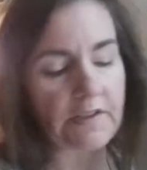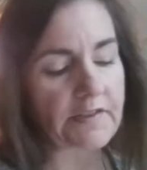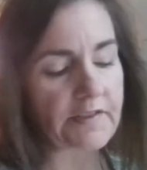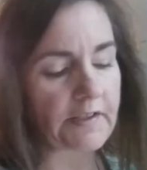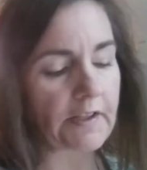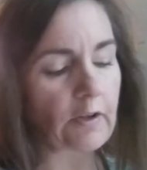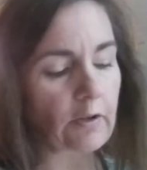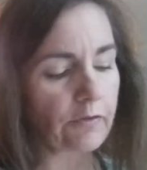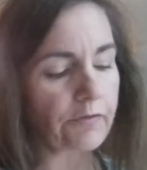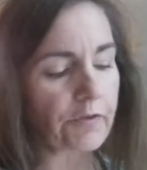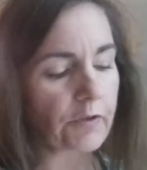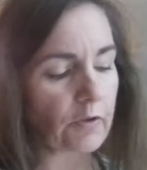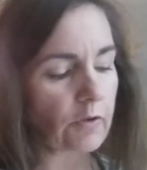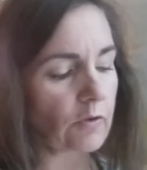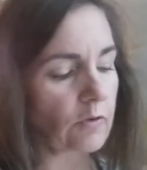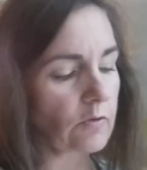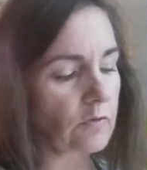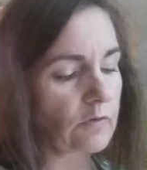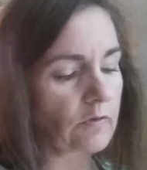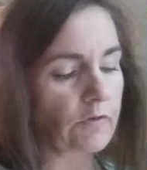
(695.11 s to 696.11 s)
seal
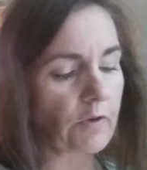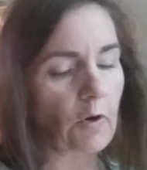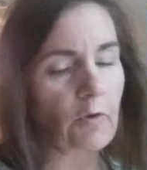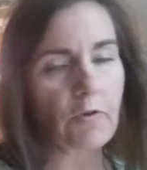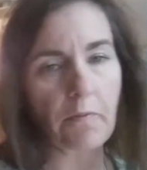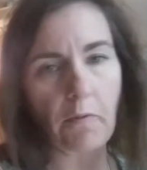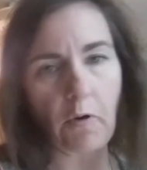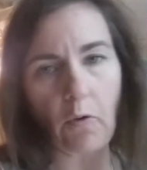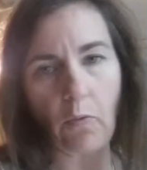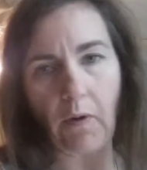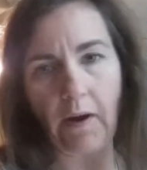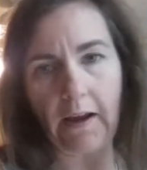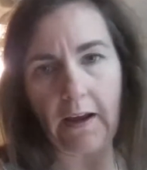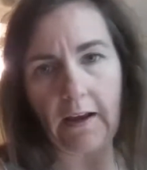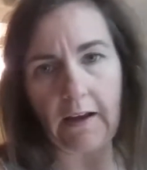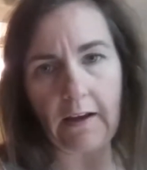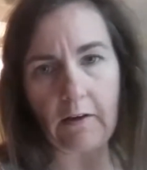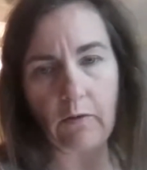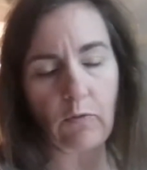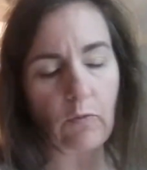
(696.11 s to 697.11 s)
food, throw them
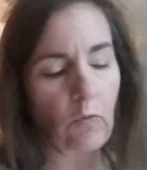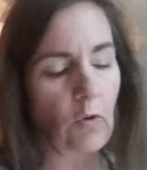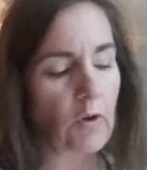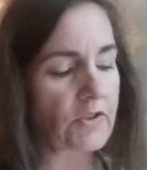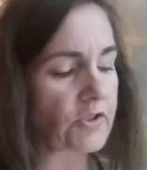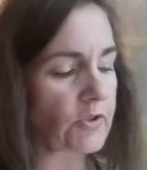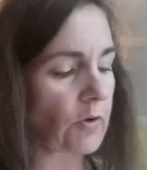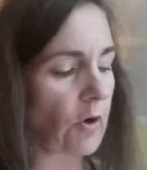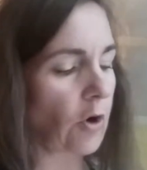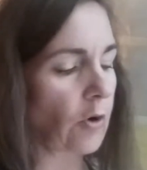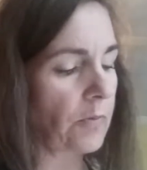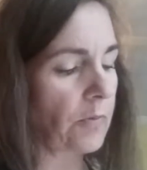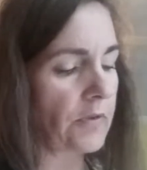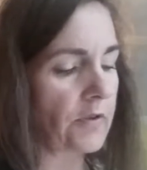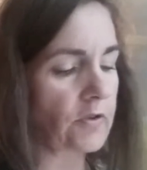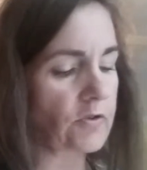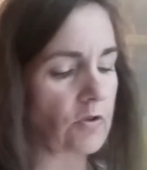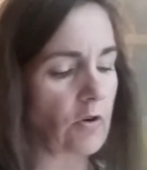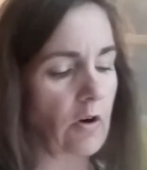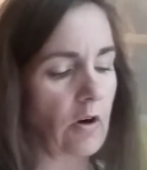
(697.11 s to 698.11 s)
away once you open
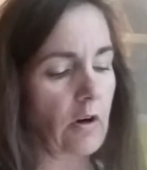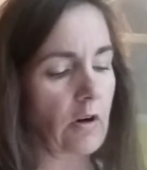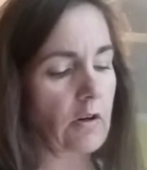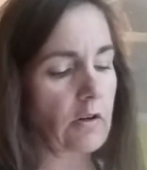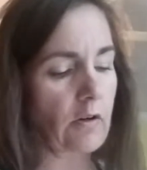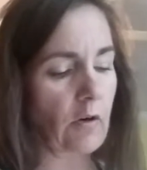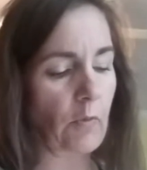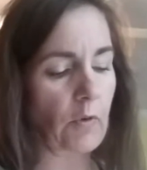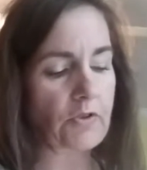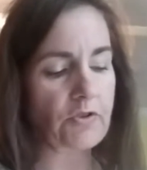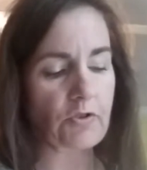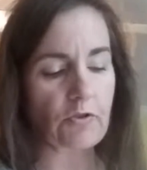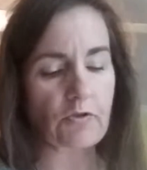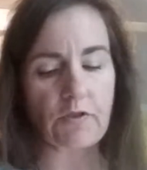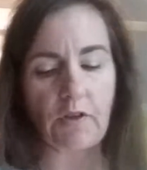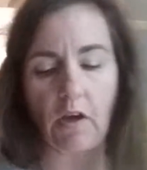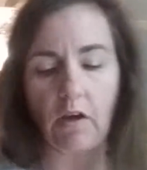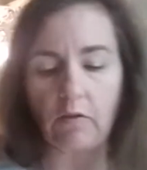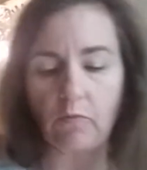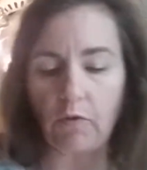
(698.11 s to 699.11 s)
the jar or once you're
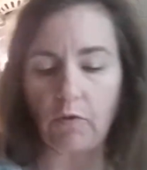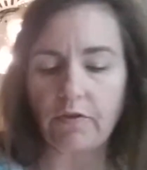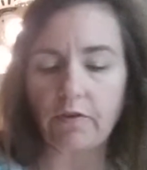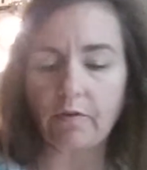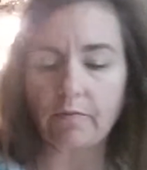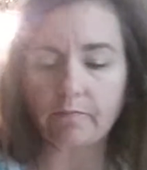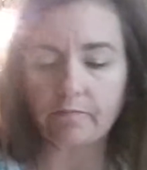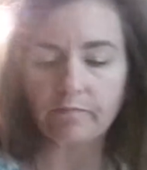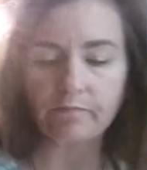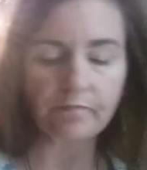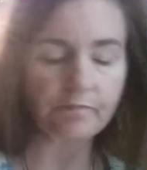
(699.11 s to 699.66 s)
done with them.